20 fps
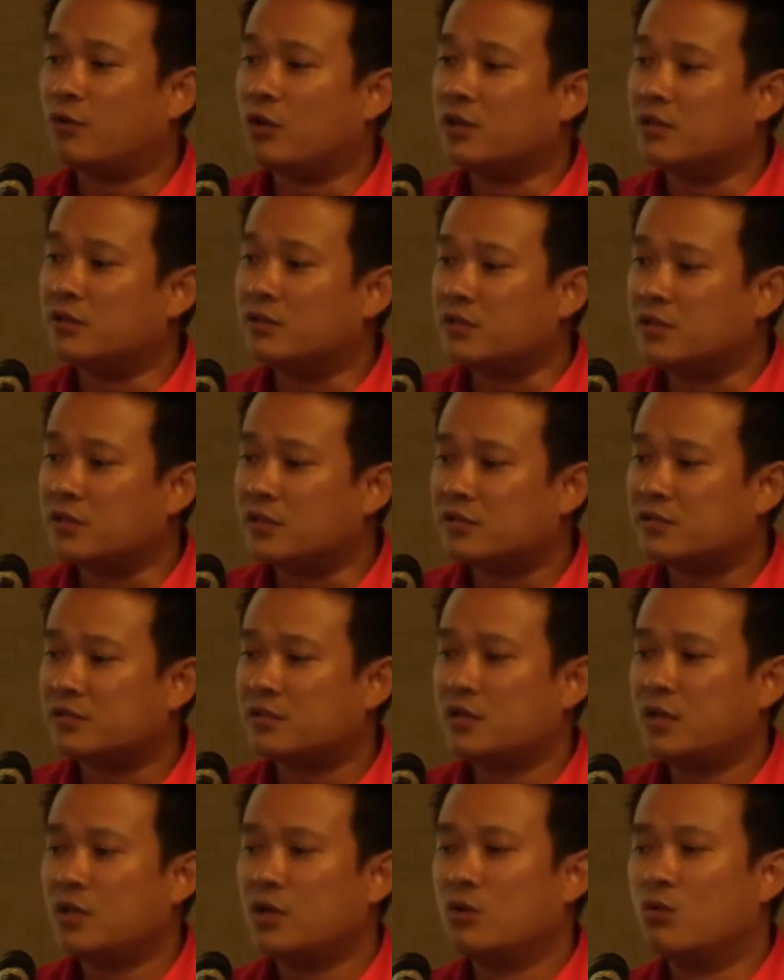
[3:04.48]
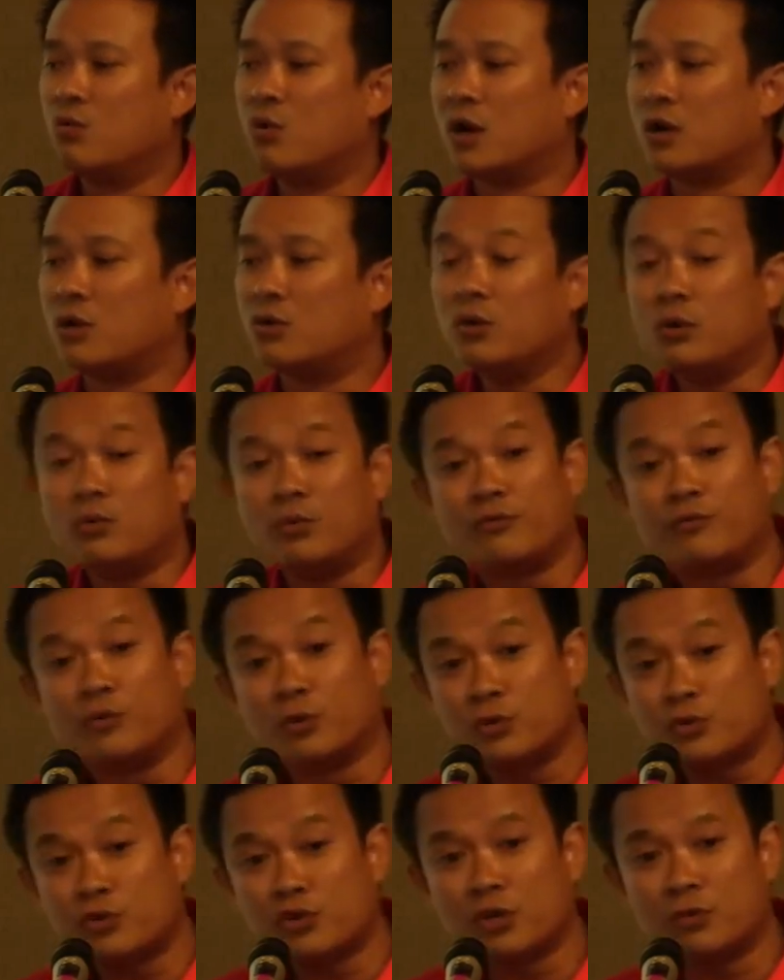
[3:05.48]
volunteers who are good with
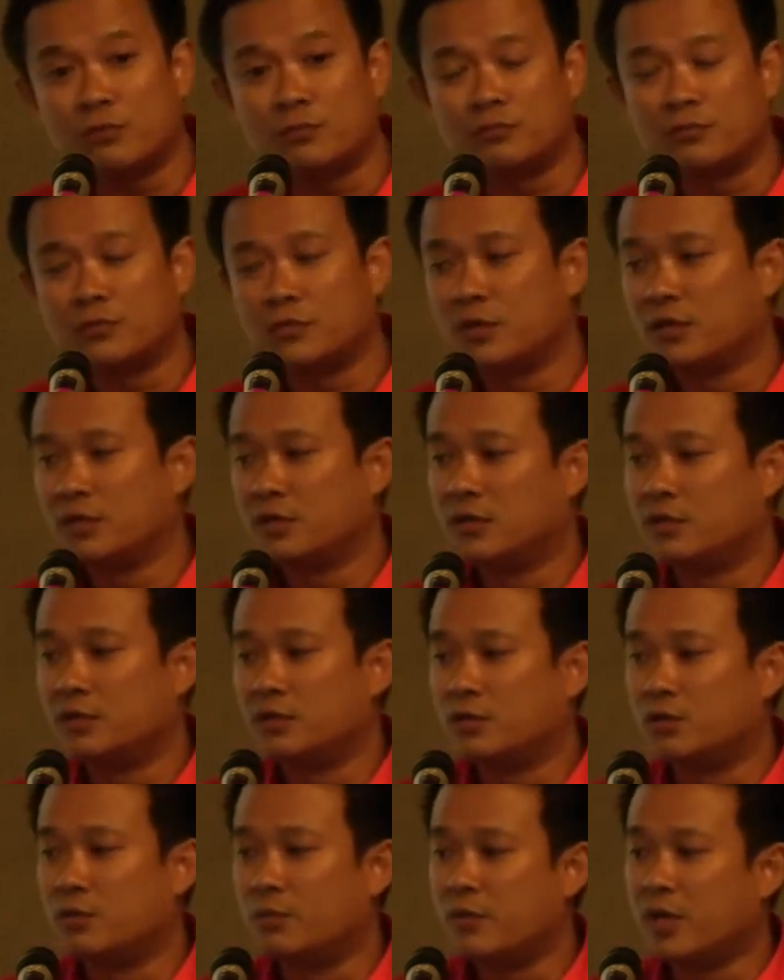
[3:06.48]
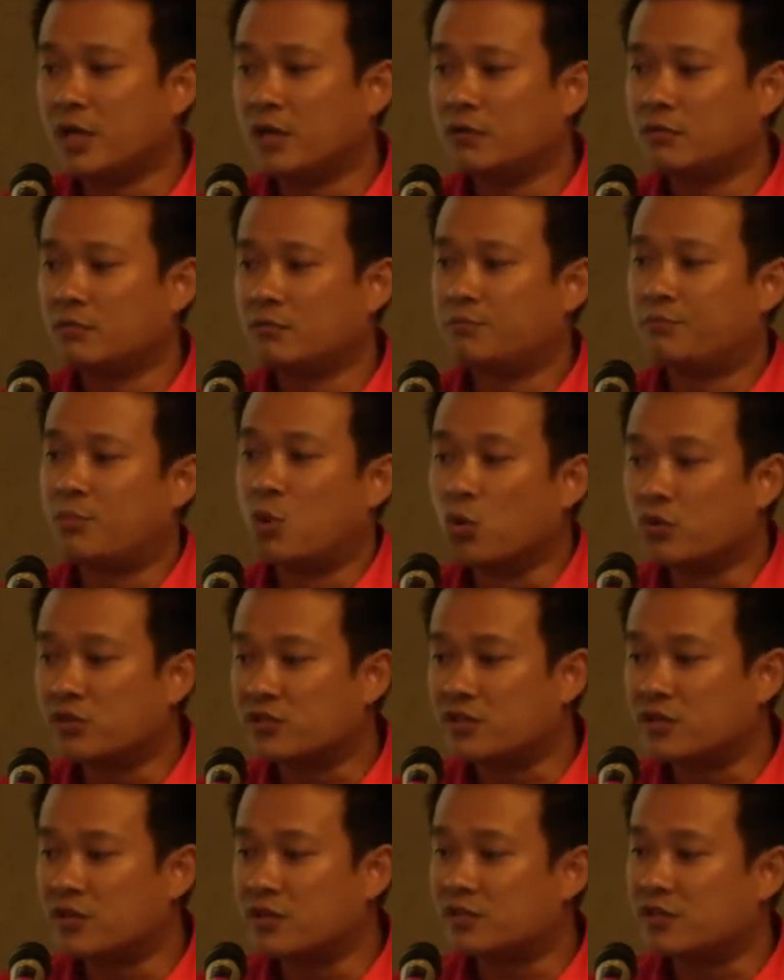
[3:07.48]
Photoshop to make
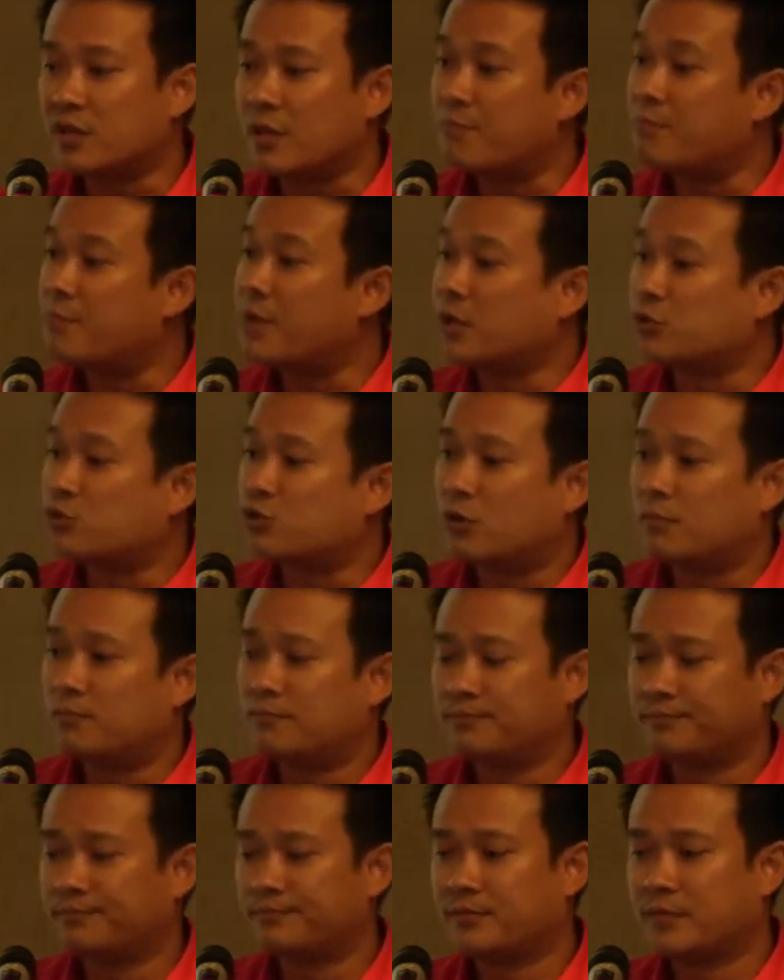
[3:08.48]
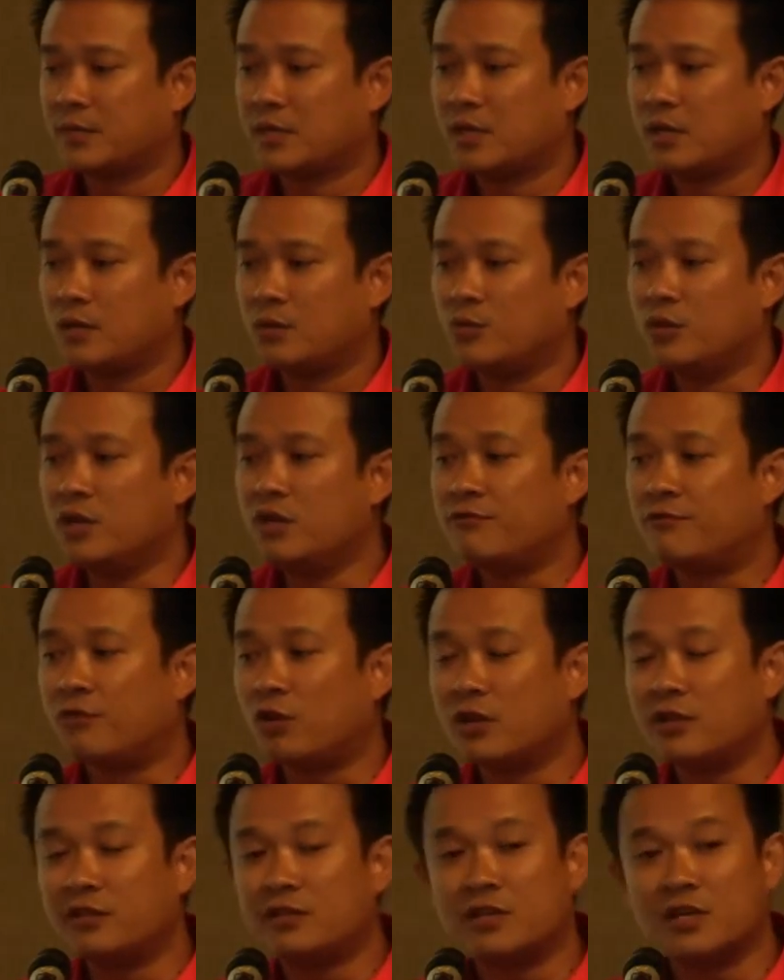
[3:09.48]
posters and backdrop. We need
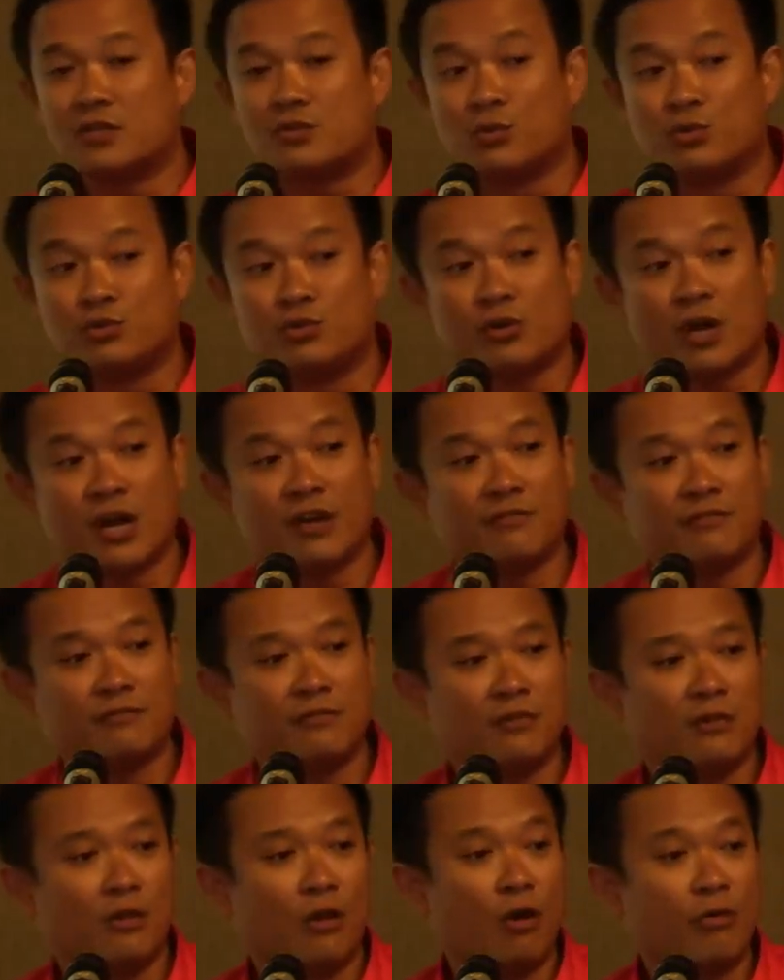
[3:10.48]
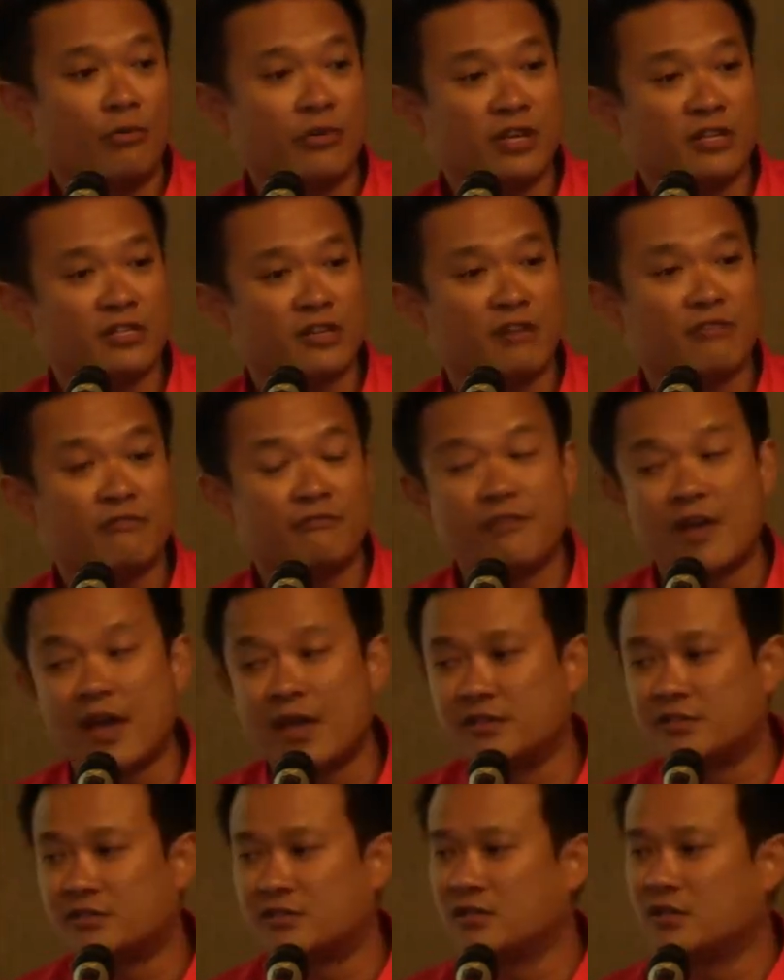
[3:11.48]
volunteers who drive lorries and
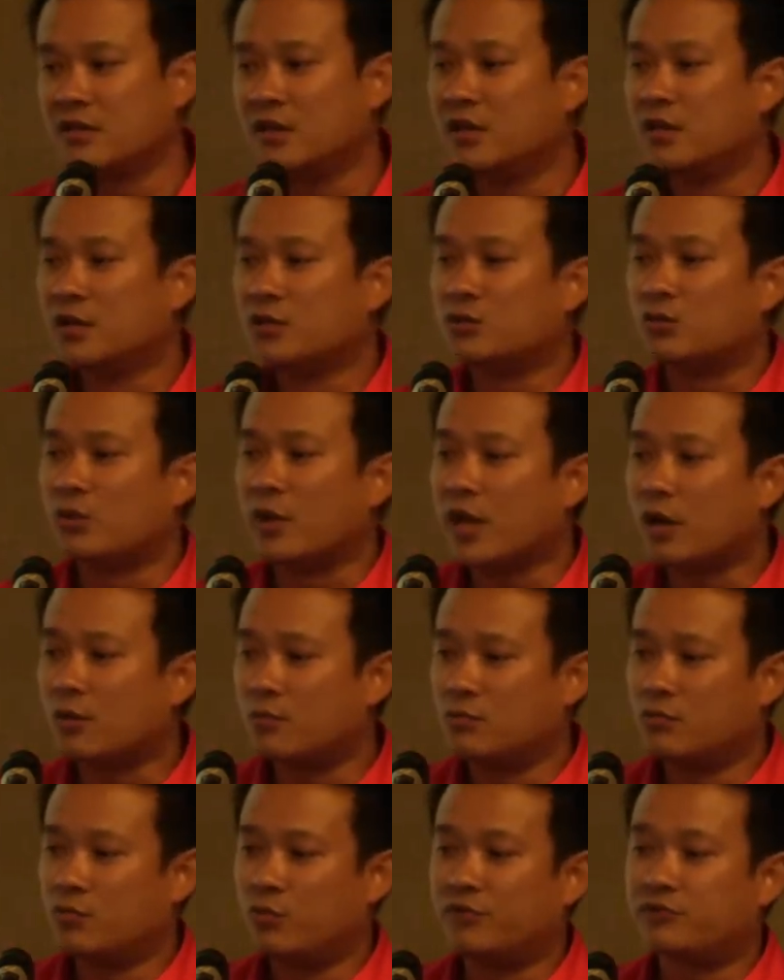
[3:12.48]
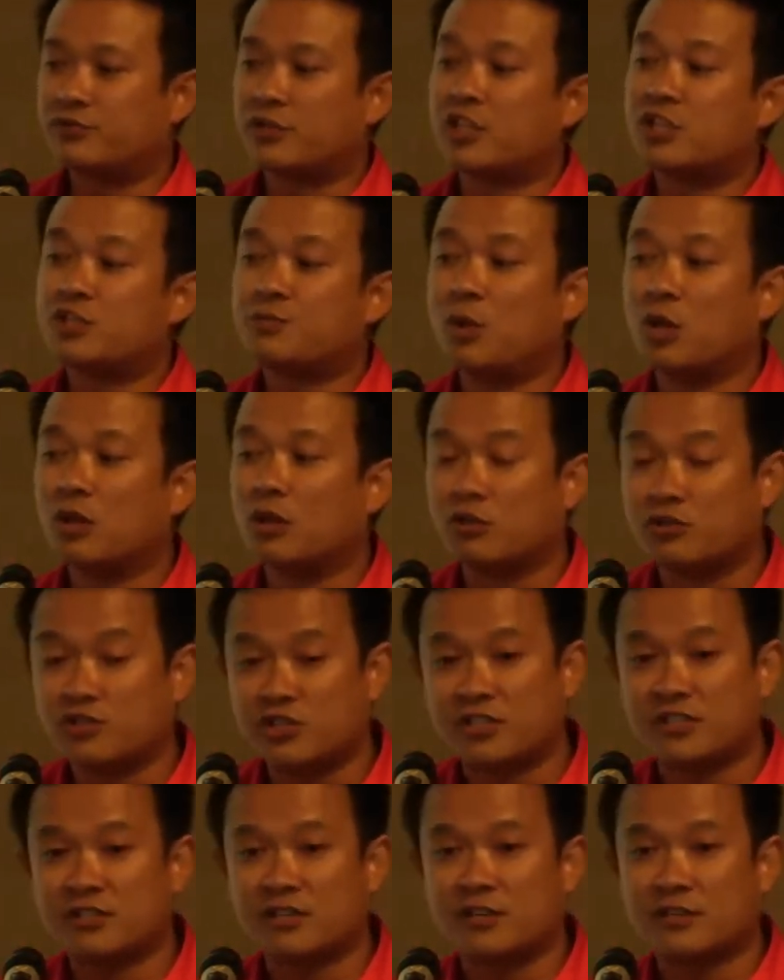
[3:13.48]
vans to help with transport
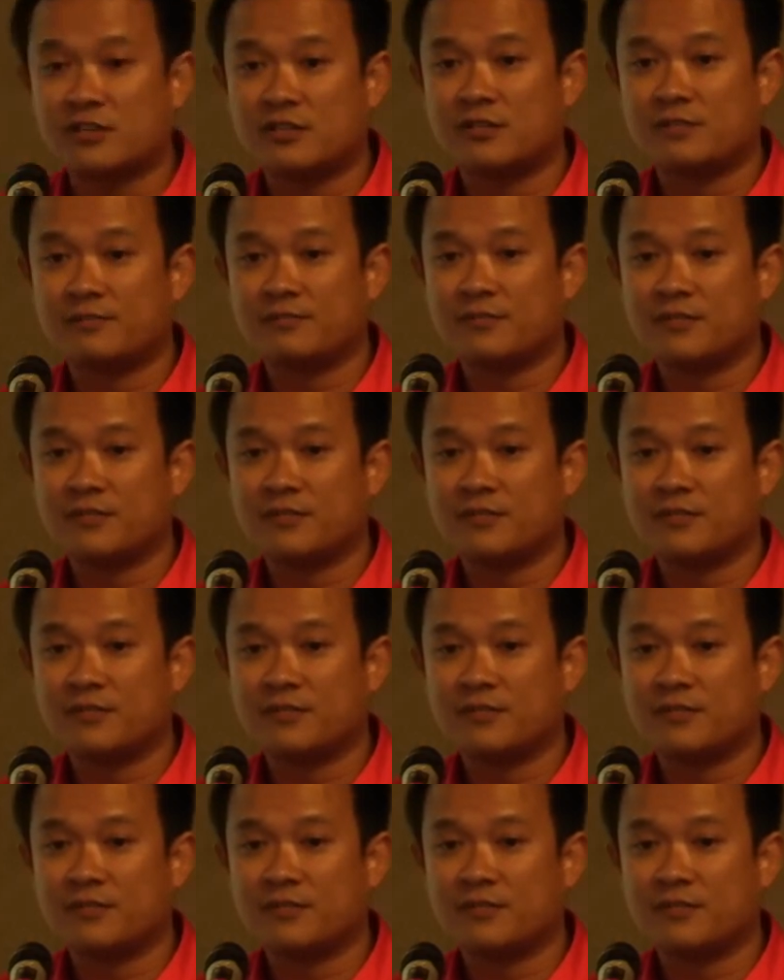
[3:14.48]
logistics.